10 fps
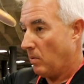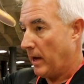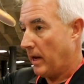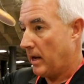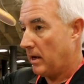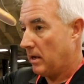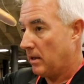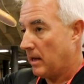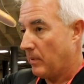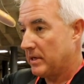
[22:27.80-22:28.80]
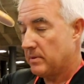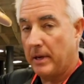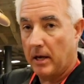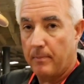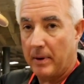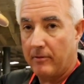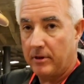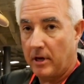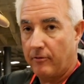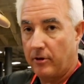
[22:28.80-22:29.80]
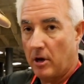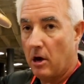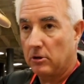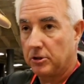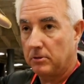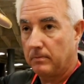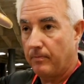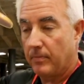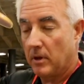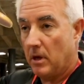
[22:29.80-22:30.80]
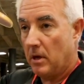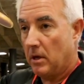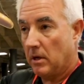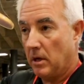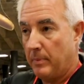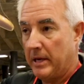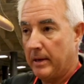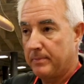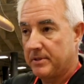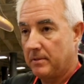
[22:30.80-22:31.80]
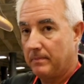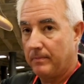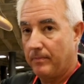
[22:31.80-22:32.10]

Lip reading: when they went to pick up everything for the auction. Gibby Gibson,